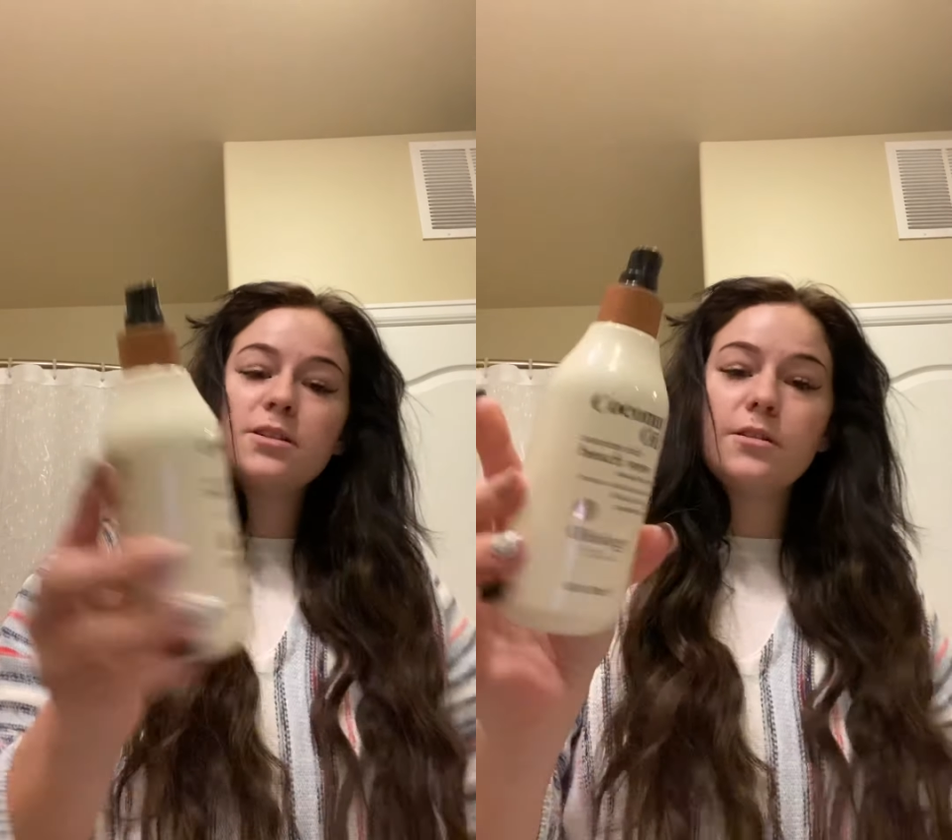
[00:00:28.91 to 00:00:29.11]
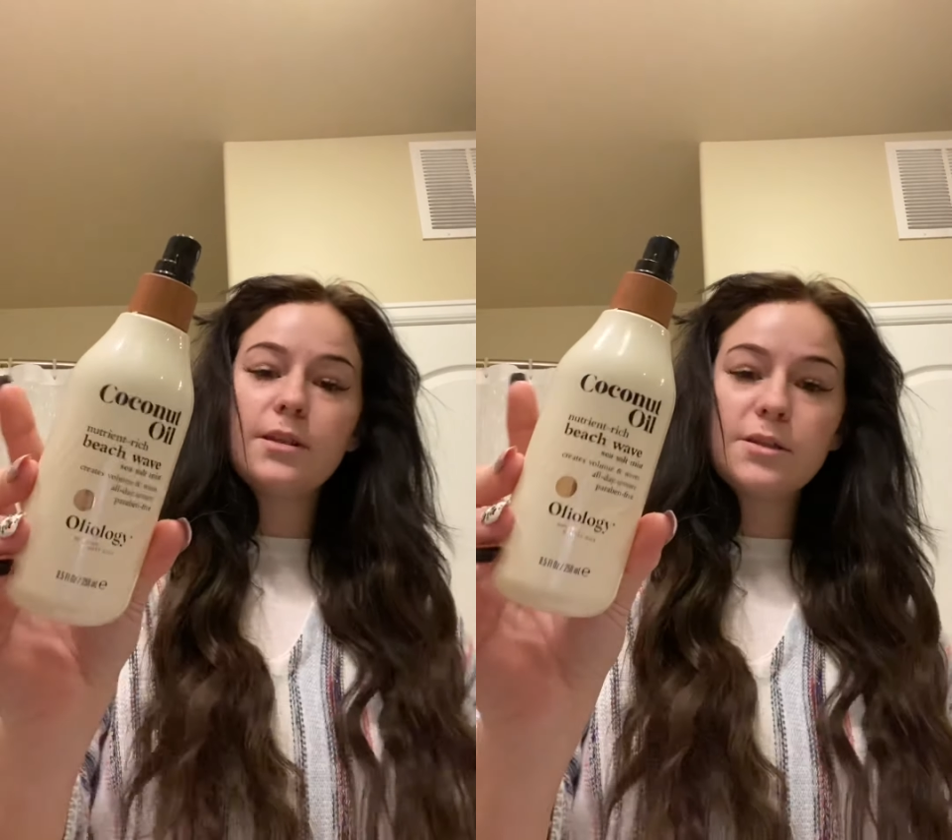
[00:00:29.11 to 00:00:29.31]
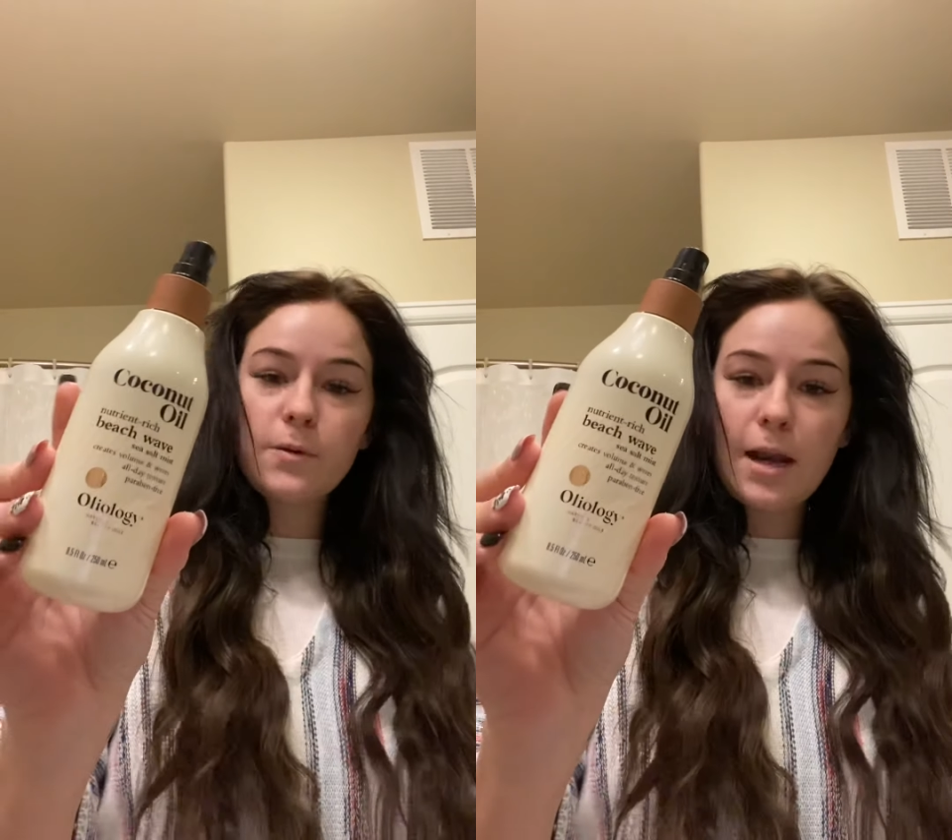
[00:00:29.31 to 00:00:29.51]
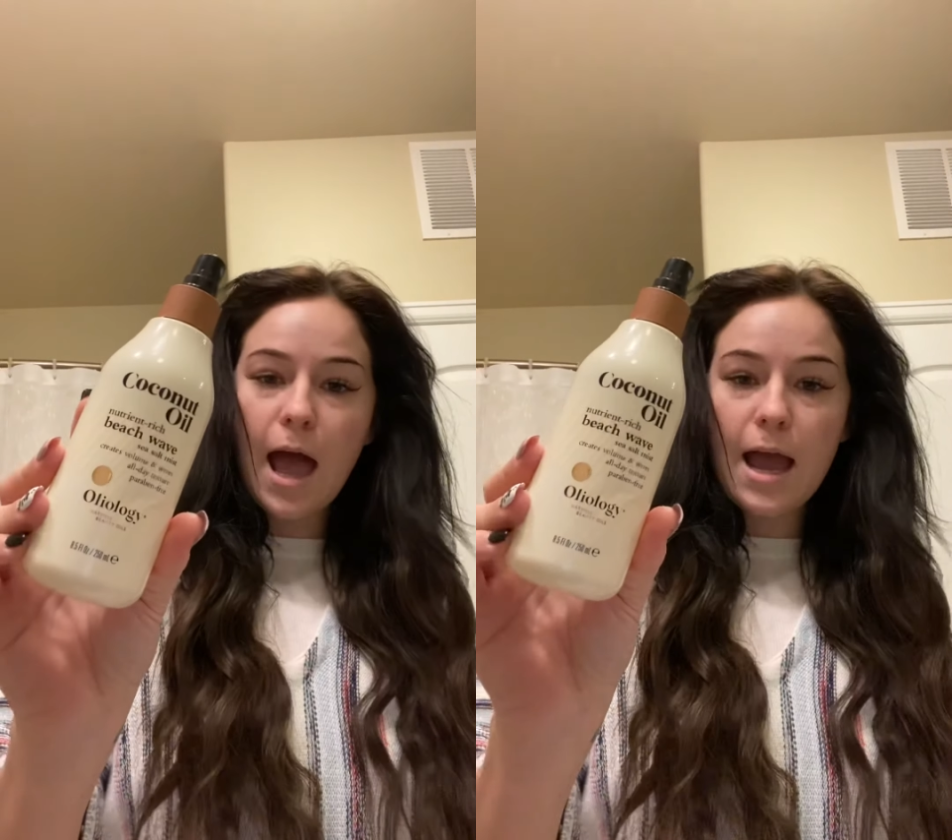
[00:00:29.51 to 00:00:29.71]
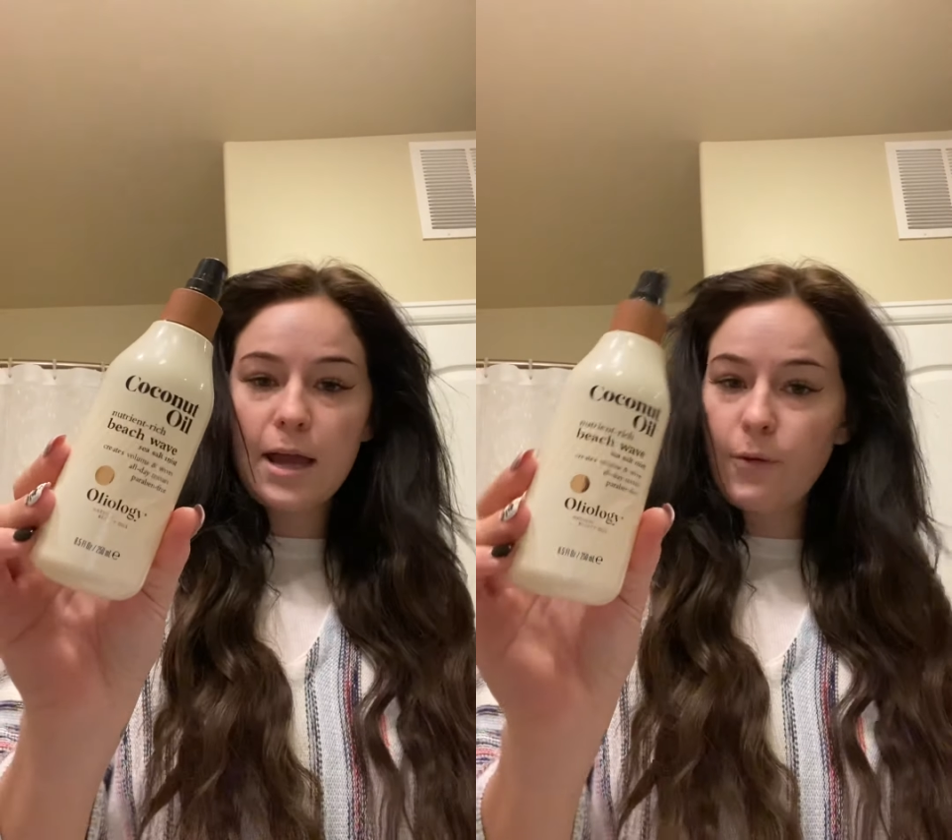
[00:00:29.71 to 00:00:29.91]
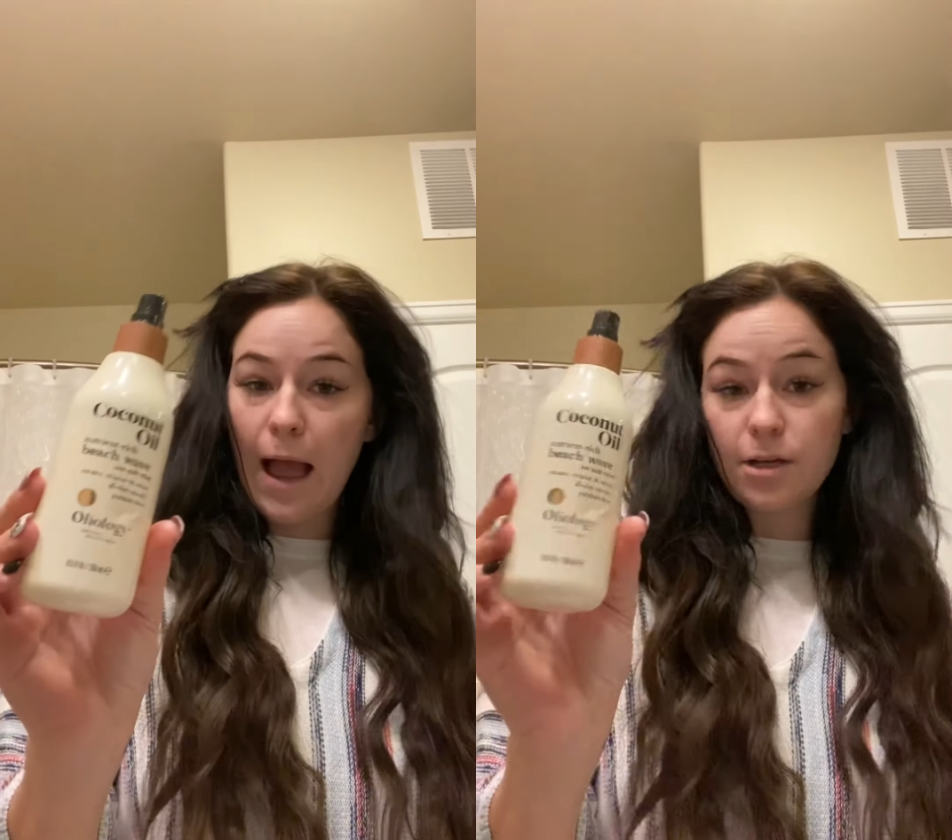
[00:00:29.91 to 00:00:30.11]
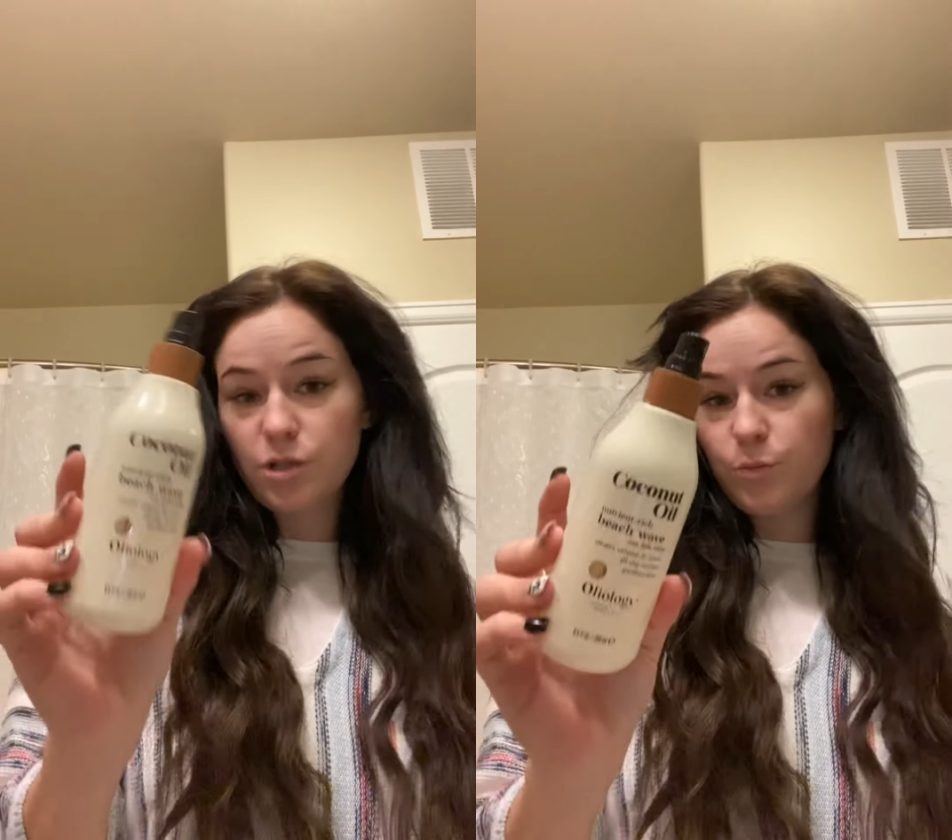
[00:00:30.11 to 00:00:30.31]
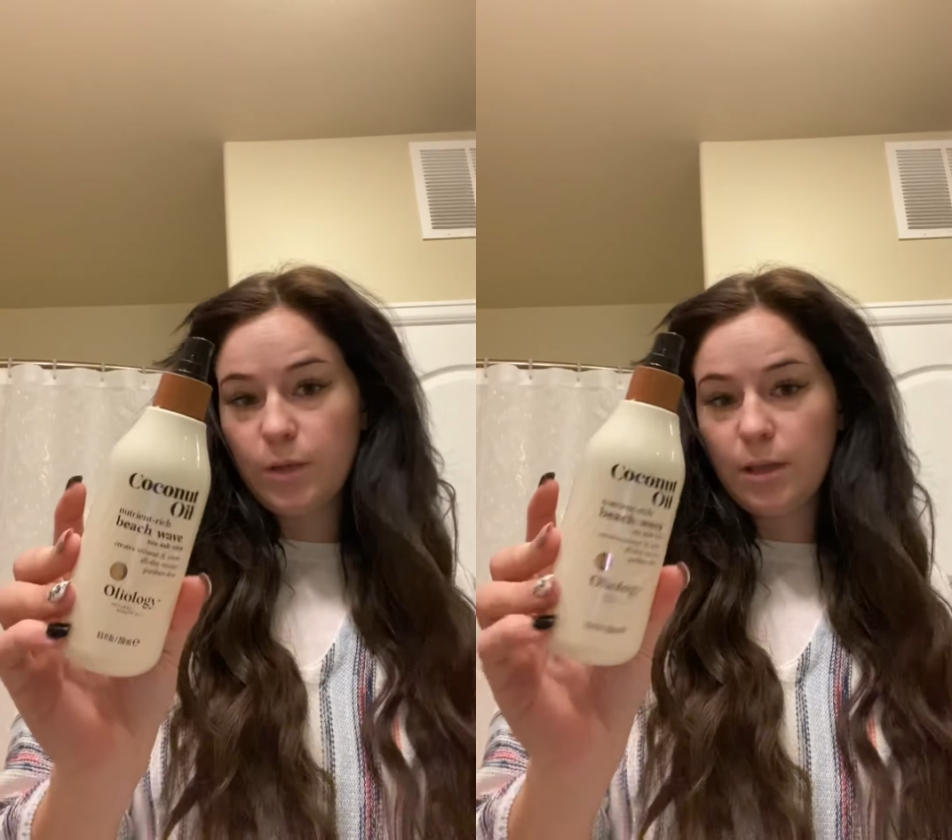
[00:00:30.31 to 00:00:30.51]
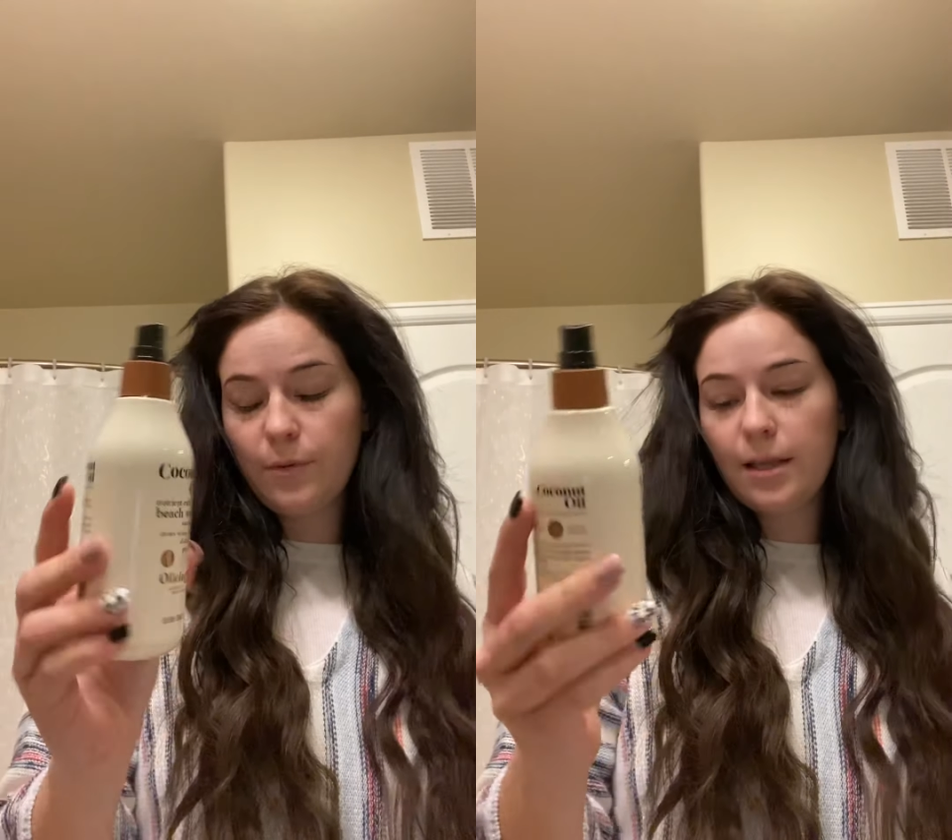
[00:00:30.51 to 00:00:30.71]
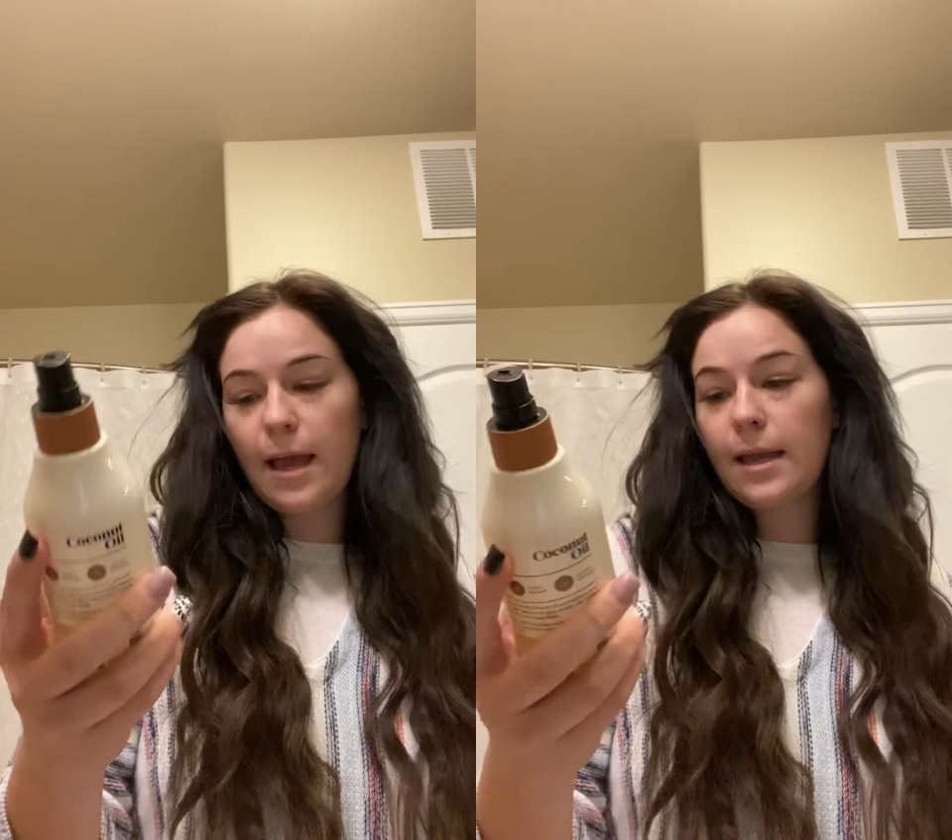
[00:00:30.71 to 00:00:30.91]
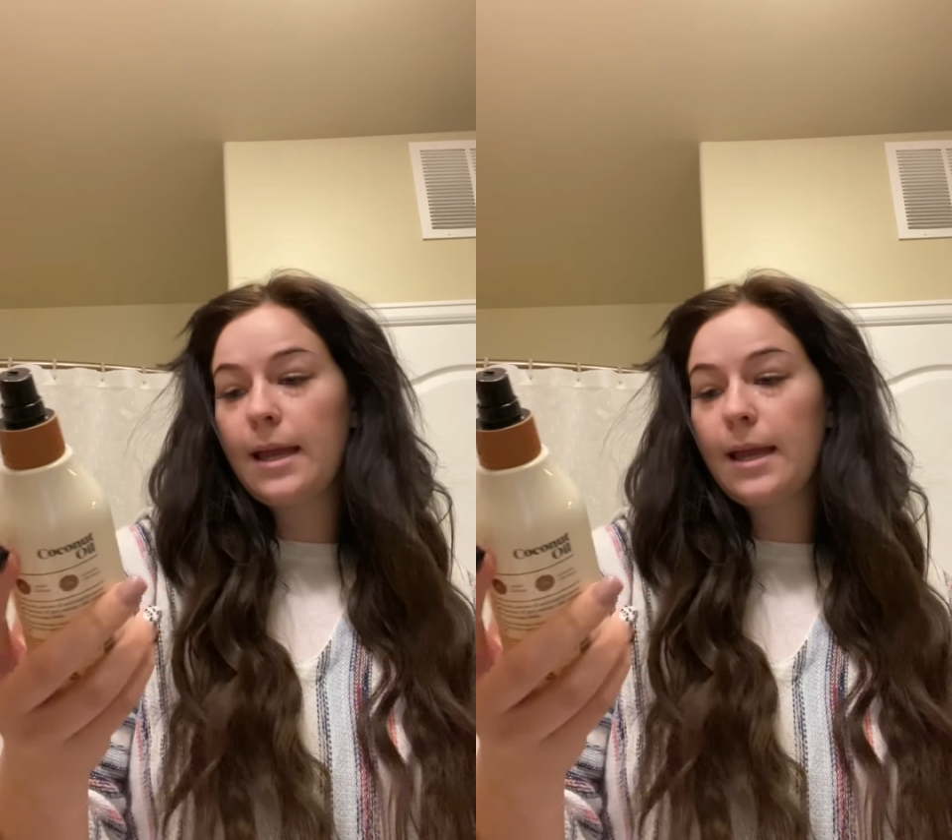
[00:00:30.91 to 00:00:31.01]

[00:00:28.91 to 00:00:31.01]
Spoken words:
So this one I actually really like.